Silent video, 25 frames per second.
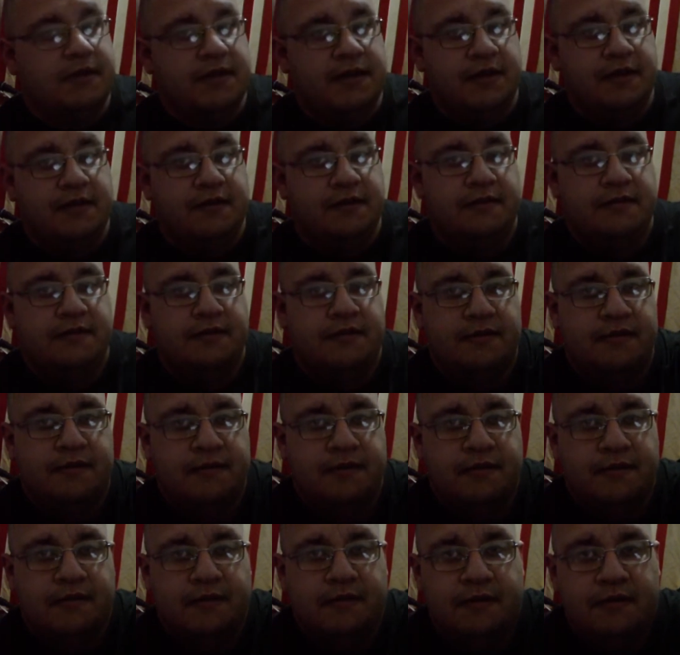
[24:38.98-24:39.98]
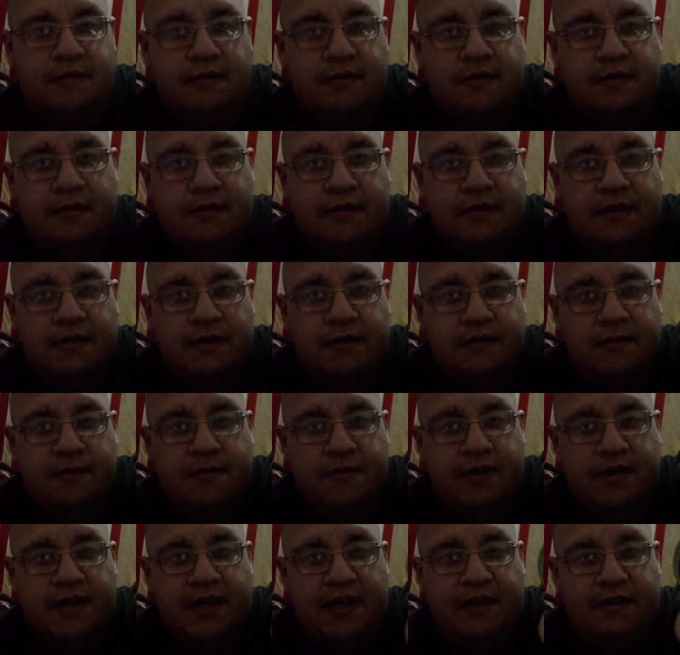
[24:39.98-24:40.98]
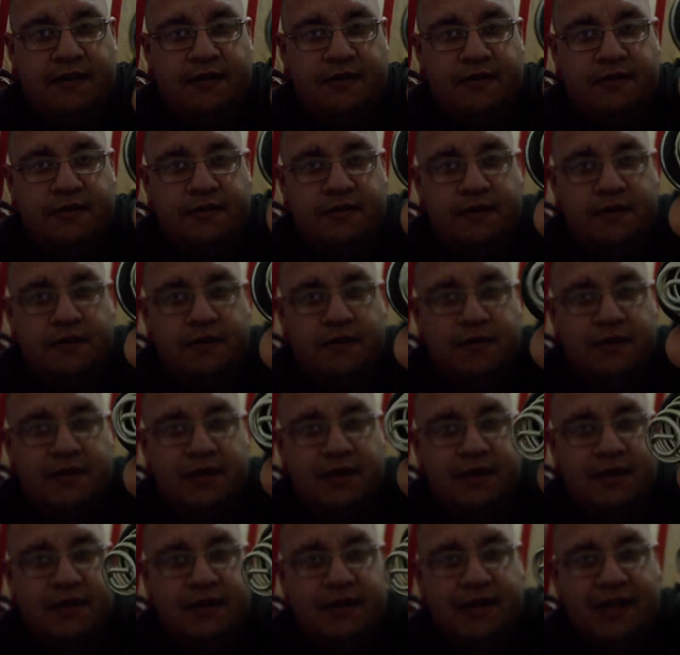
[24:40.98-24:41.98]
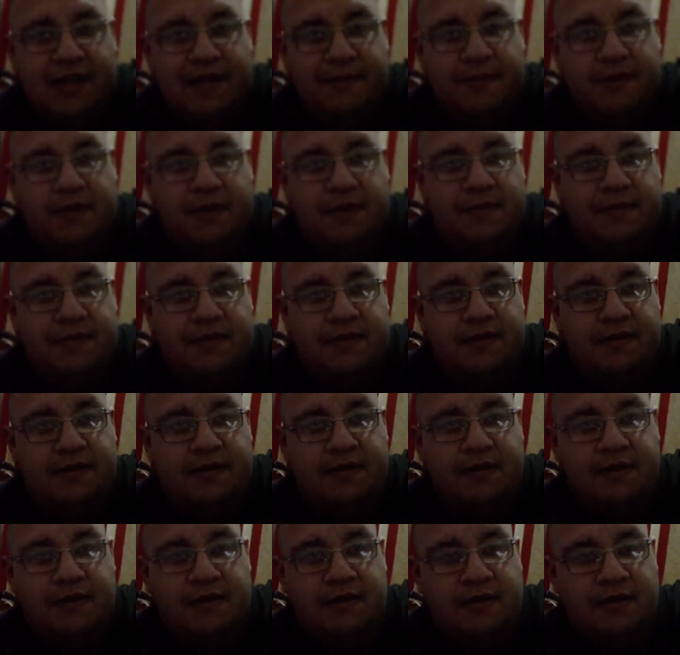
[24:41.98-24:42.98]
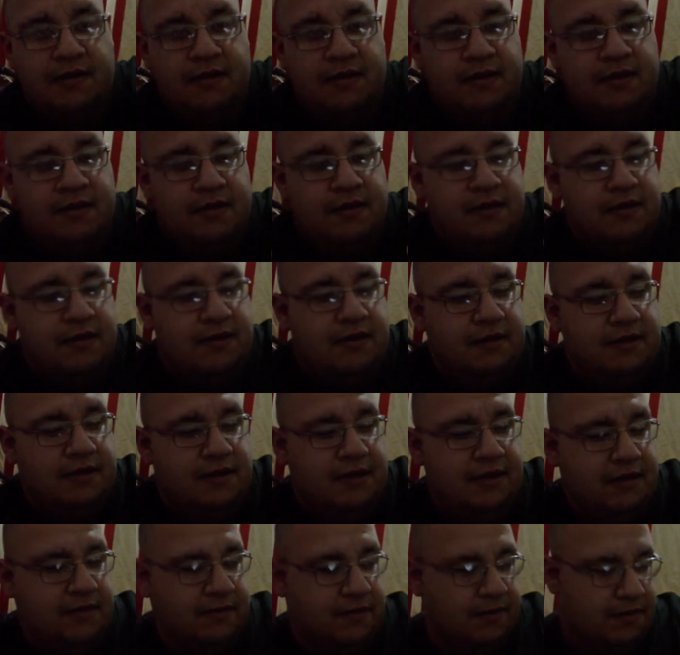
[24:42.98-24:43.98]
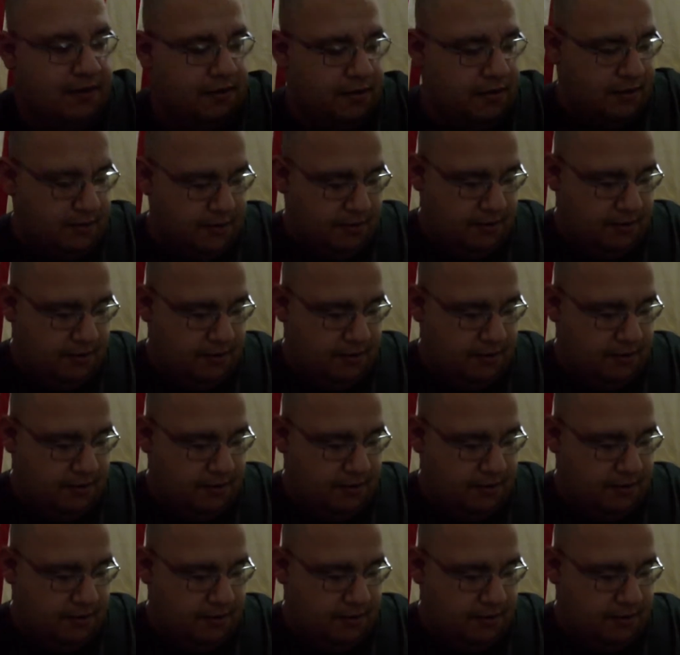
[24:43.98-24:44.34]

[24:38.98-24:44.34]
years. But yeah, there's no light bulb in these ones.